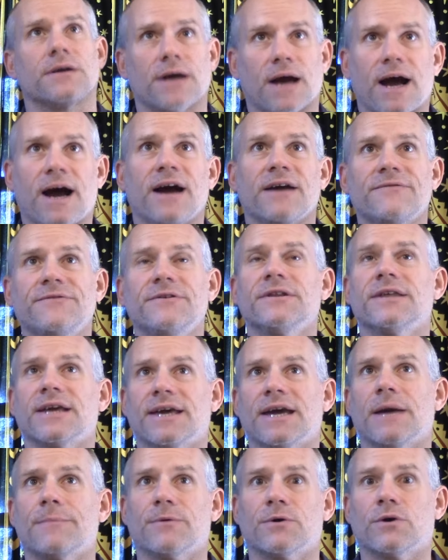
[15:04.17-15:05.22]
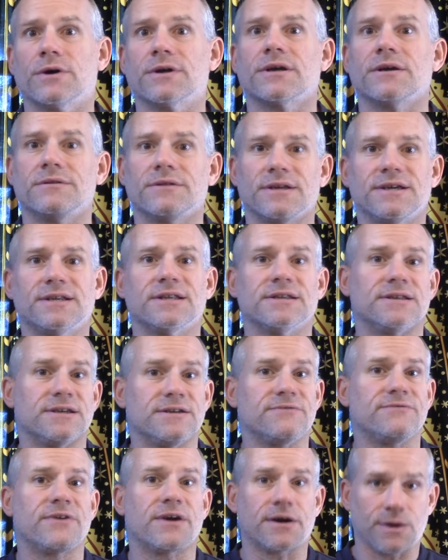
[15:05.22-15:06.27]
I feel like Capricorn can lead and
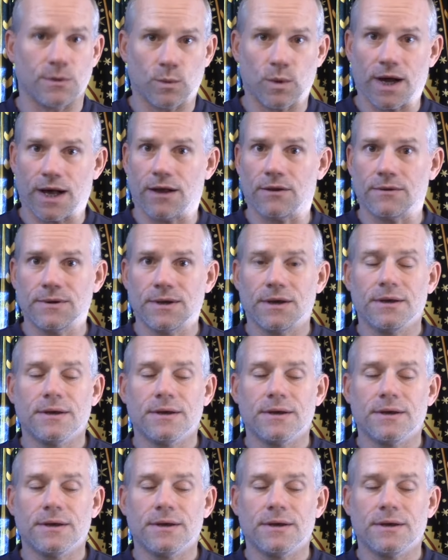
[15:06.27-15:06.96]
lead very well.